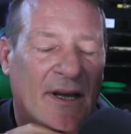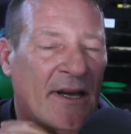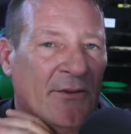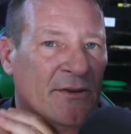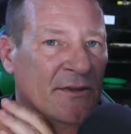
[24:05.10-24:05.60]

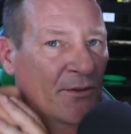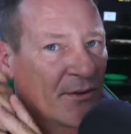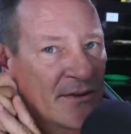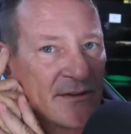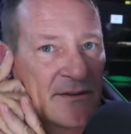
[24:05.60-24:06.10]

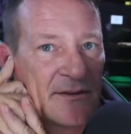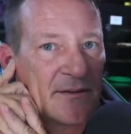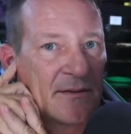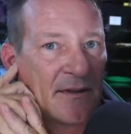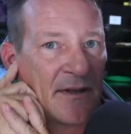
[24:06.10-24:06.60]
Hydrosaurus.
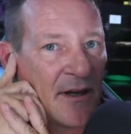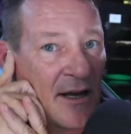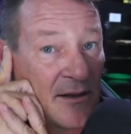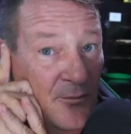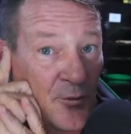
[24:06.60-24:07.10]
Uh, I'd
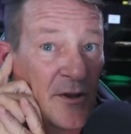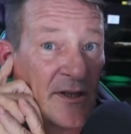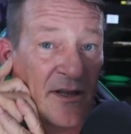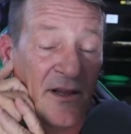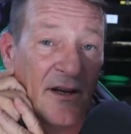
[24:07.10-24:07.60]
really
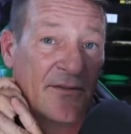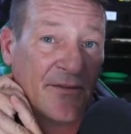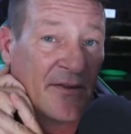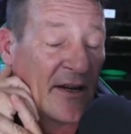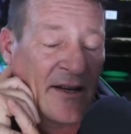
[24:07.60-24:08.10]
love to
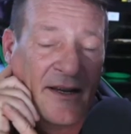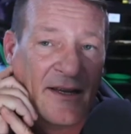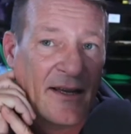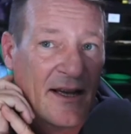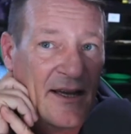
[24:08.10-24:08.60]
find
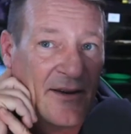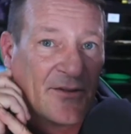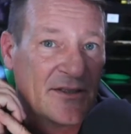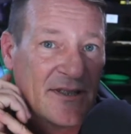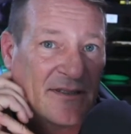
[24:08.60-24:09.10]
ever
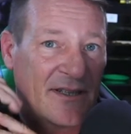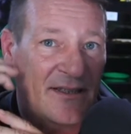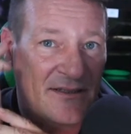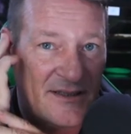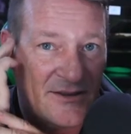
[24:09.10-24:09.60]
since I'd
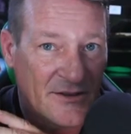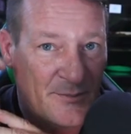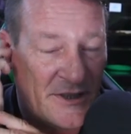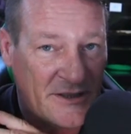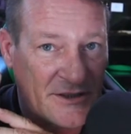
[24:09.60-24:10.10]
seen those
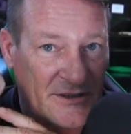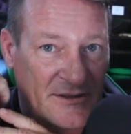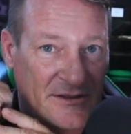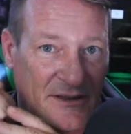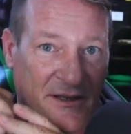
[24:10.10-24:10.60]

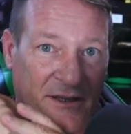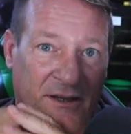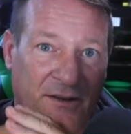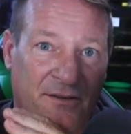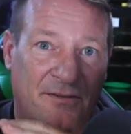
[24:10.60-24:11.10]
pictures
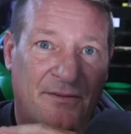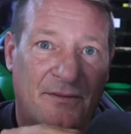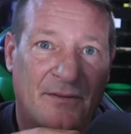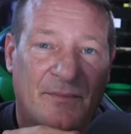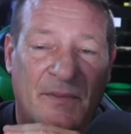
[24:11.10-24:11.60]
of
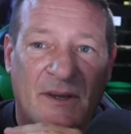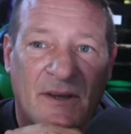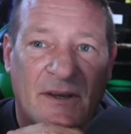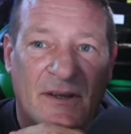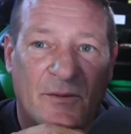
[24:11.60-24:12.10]

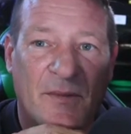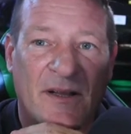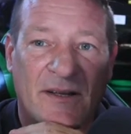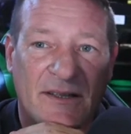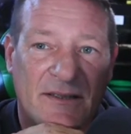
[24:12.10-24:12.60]
the
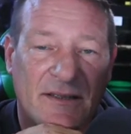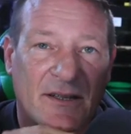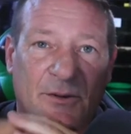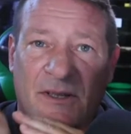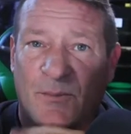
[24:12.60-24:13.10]
melanistic
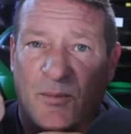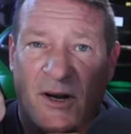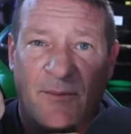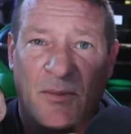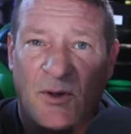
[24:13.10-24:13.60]
with the
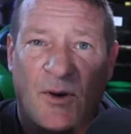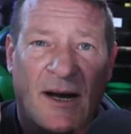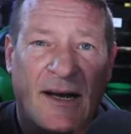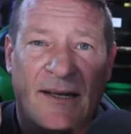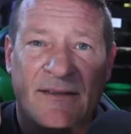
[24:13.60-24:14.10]
bright blue
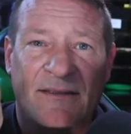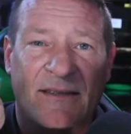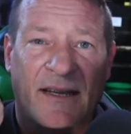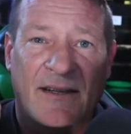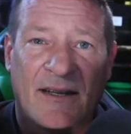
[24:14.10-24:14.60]
eyes,
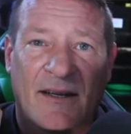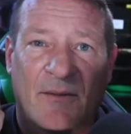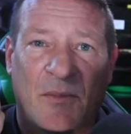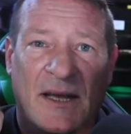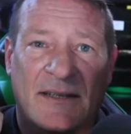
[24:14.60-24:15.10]
that uh,
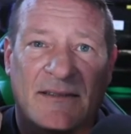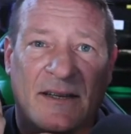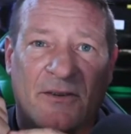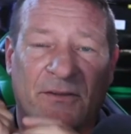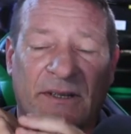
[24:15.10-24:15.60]
black
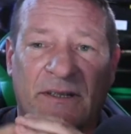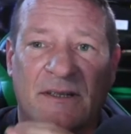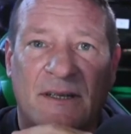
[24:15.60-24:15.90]
sailfin,